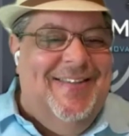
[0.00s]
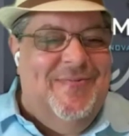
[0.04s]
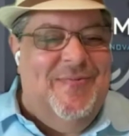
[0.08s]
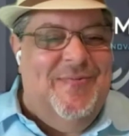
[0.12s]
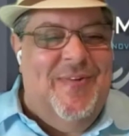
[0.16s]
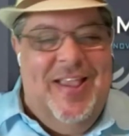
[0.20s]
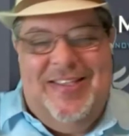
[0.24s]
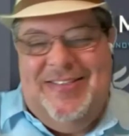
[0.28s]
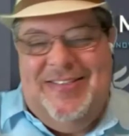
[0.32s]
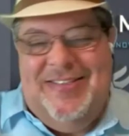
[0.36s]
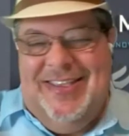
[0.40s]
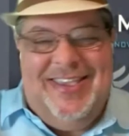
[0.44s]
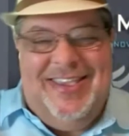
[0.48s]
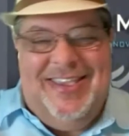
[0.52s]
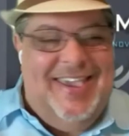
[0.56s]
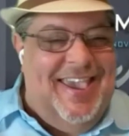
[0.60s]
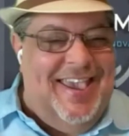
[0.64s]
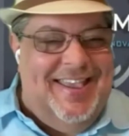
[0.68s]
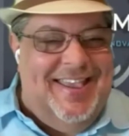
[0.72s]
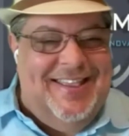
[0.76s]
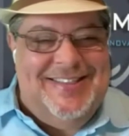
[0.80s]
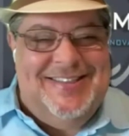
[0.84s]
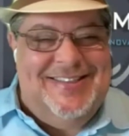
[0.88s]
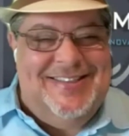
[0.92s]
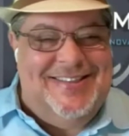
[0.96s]
Raising
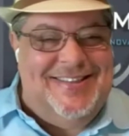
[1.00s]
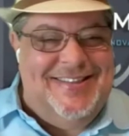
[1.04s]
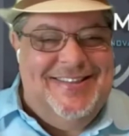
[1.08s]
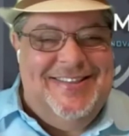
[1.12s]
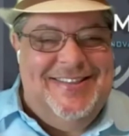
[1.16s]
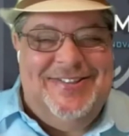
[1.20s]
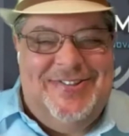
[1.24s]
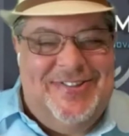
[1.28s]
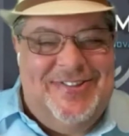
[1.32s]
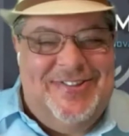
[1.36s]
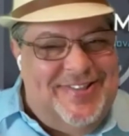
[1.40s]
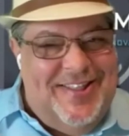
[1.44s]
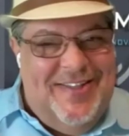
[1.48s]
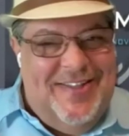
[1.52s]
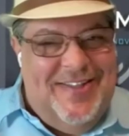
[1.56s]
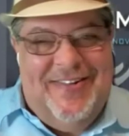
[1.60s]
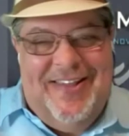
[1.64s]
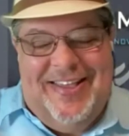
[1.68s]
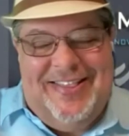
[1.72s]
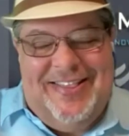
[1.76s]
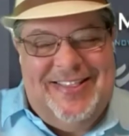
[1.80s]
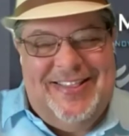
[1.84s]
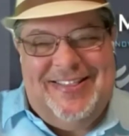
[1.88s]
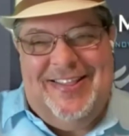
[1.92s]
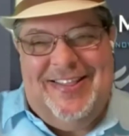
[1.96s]
kids, just never
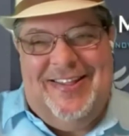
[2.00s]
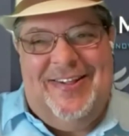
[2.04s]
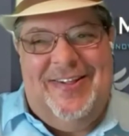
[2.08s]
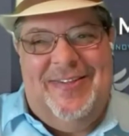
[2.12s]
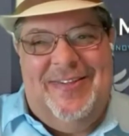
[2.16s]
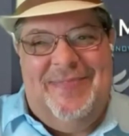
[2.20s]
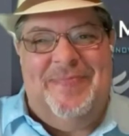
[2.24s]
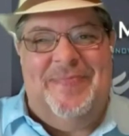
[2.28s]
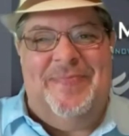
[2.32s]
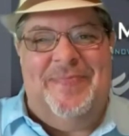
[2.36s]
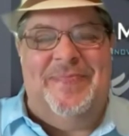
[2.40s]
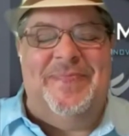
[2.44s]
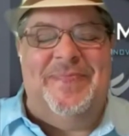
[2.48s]
have the time.